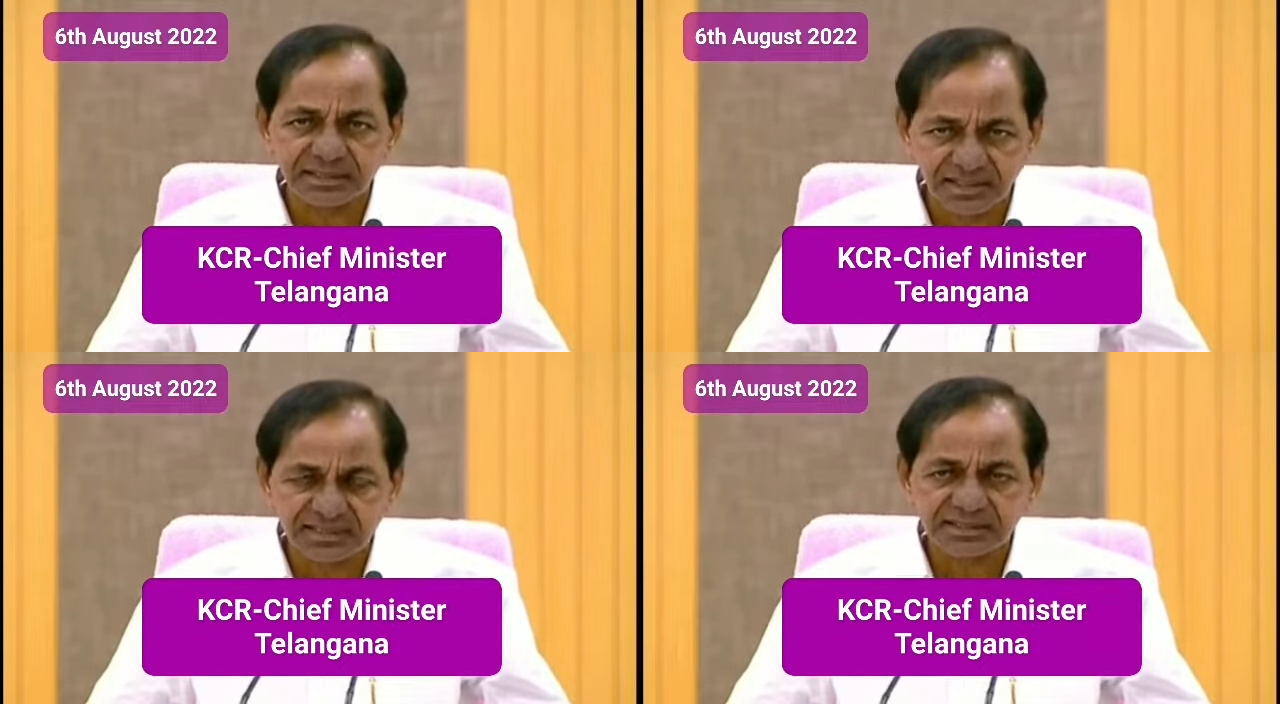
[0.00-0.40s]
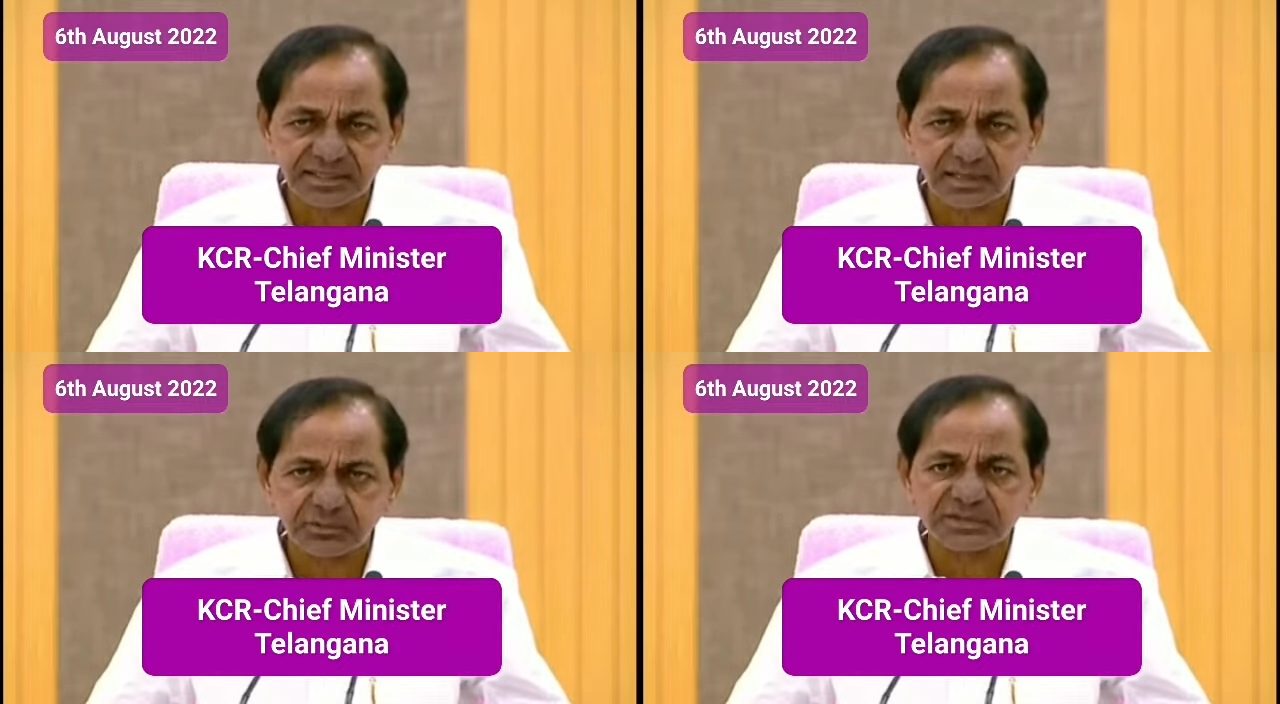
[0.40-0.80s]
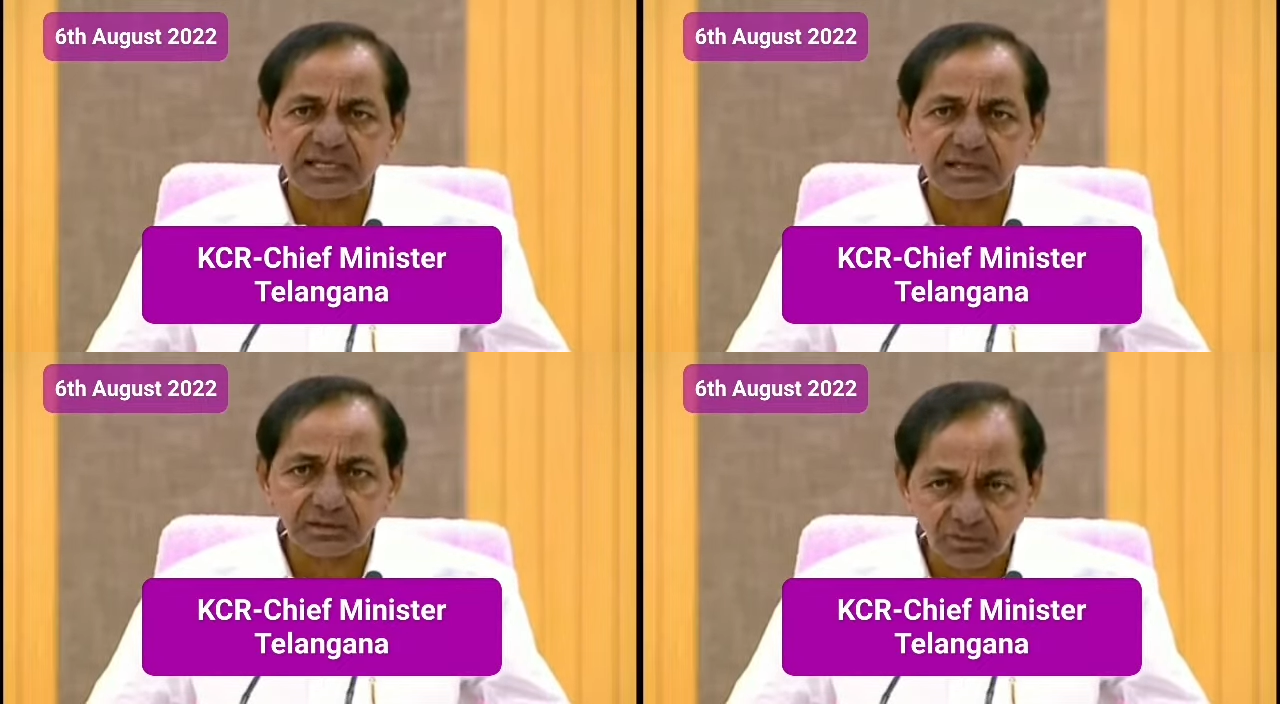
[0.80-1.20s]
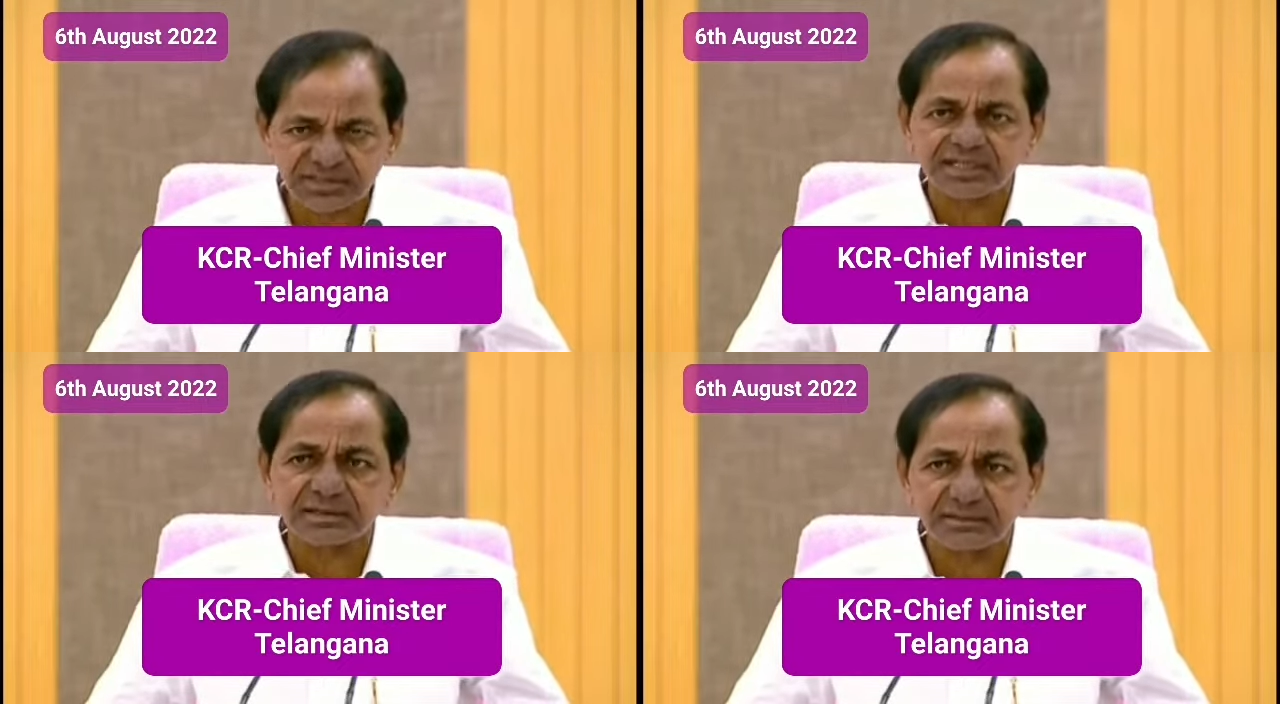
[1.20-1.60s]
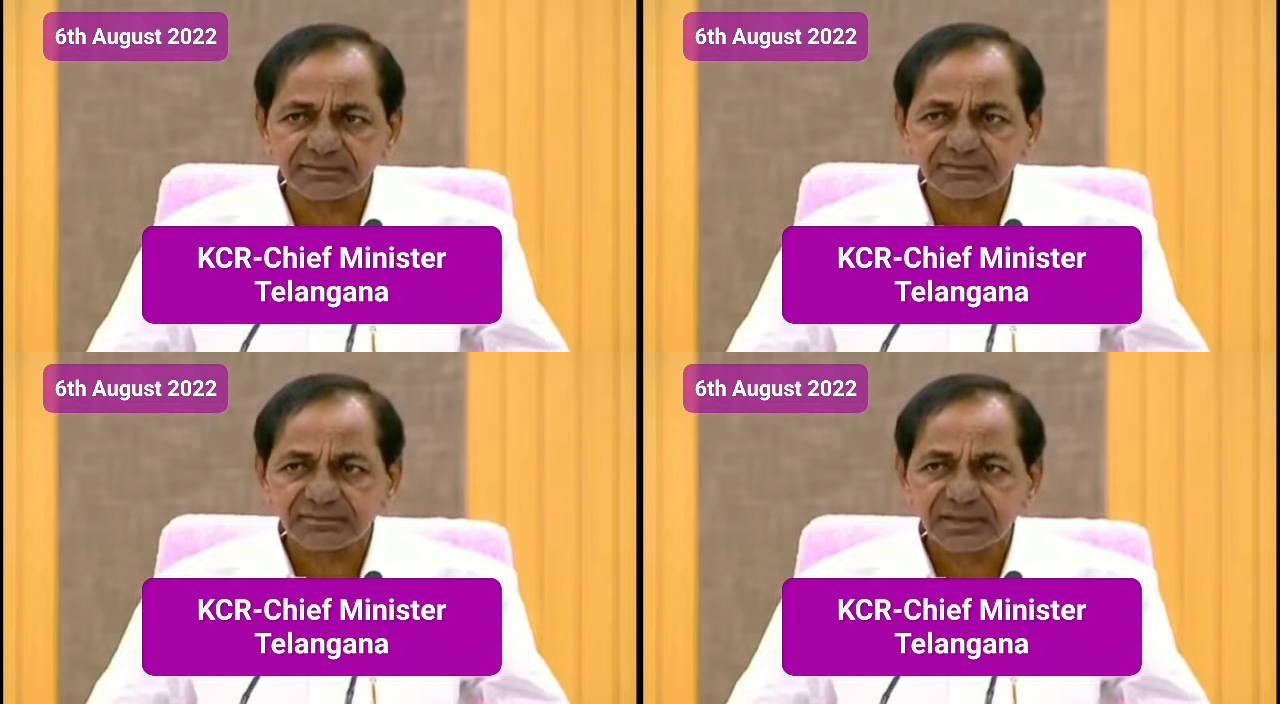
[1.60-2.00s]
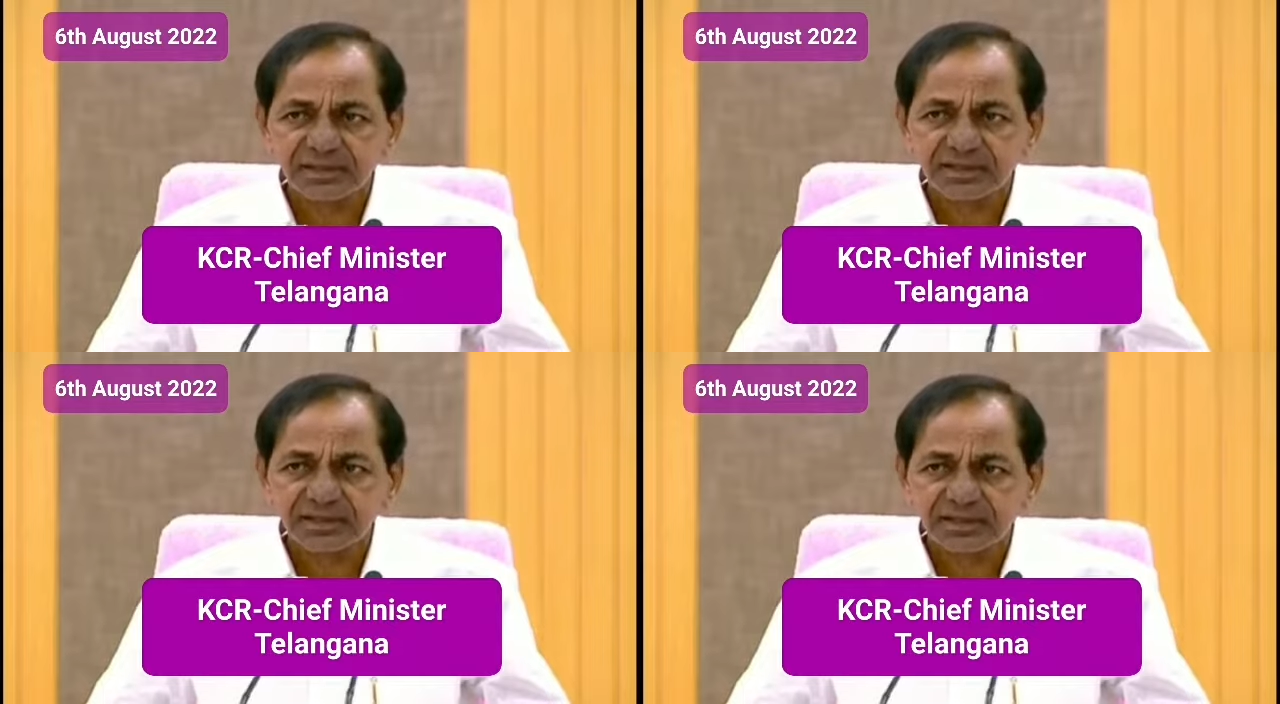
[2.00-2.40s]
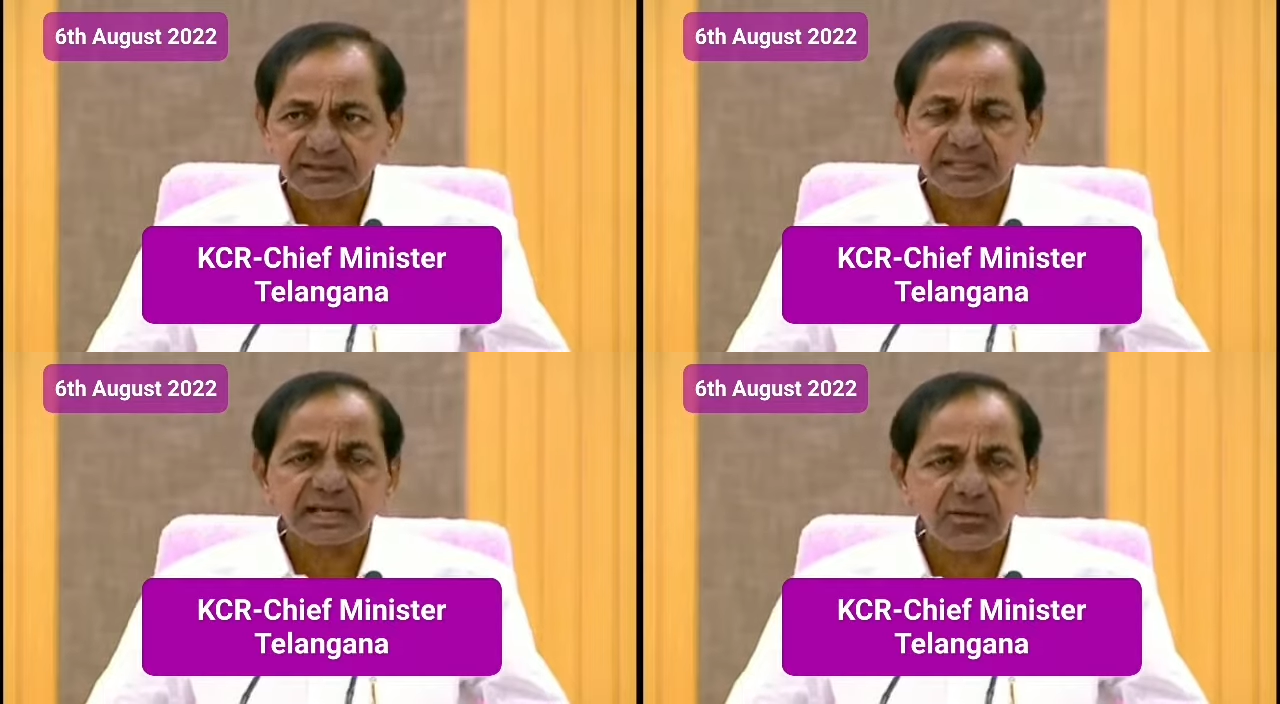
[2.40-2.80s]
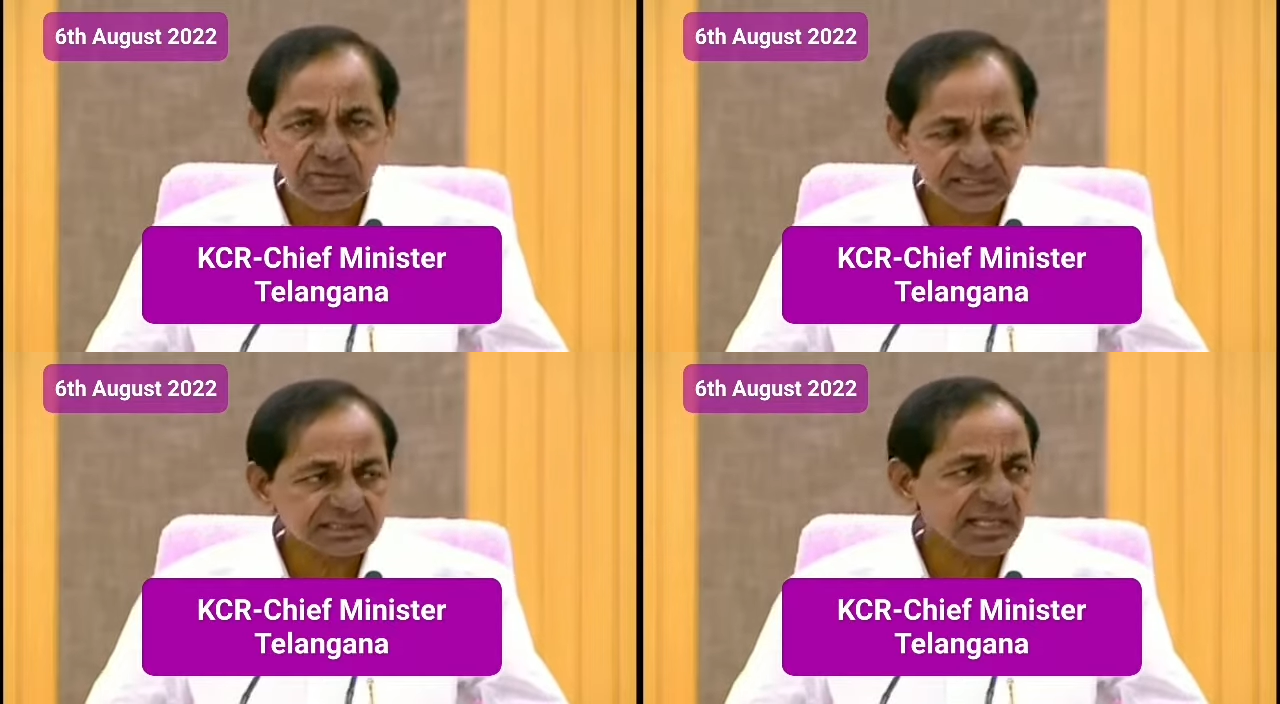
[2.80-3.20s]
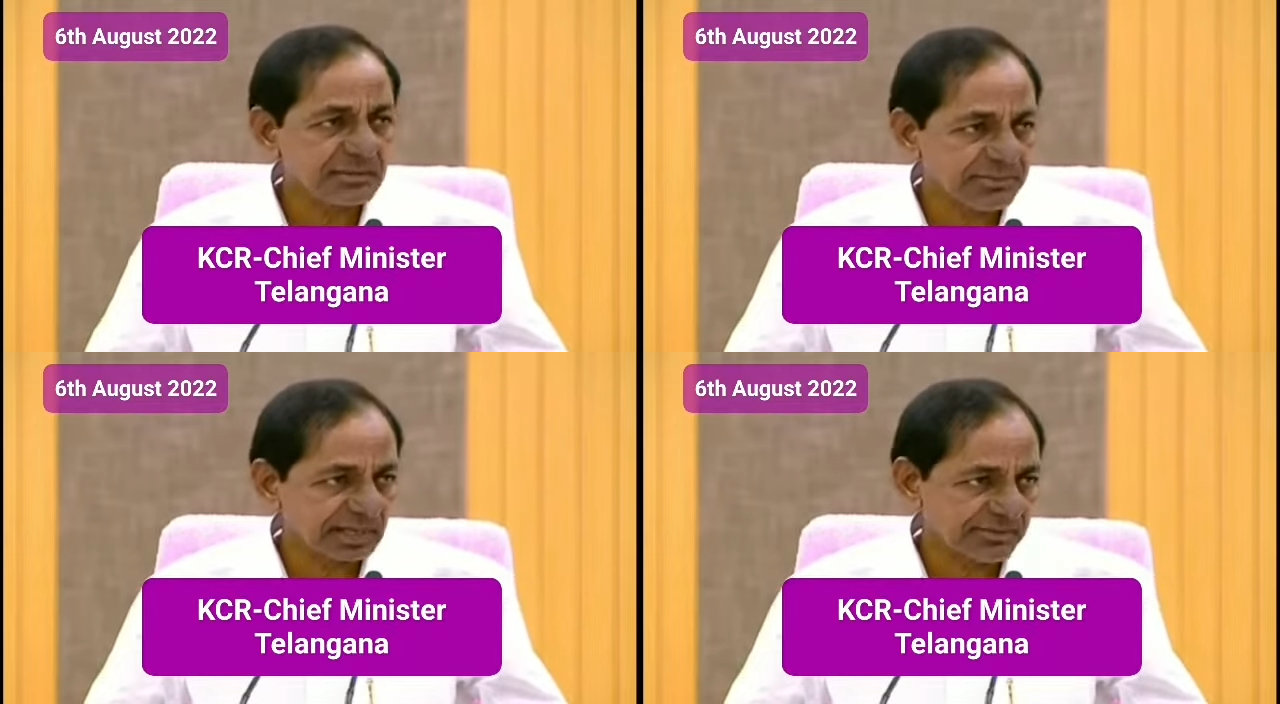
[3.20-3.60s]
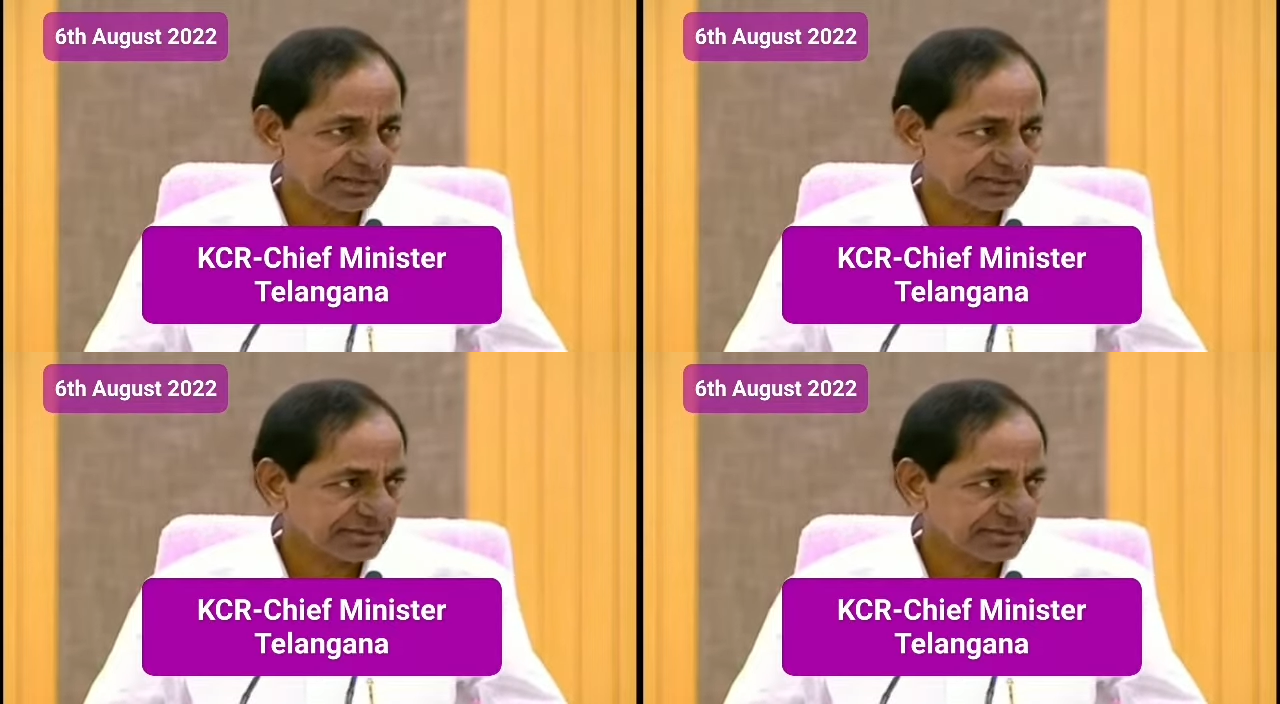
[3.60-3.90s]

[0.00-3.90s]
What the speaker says: industry is almost under closure. They are losing their employment.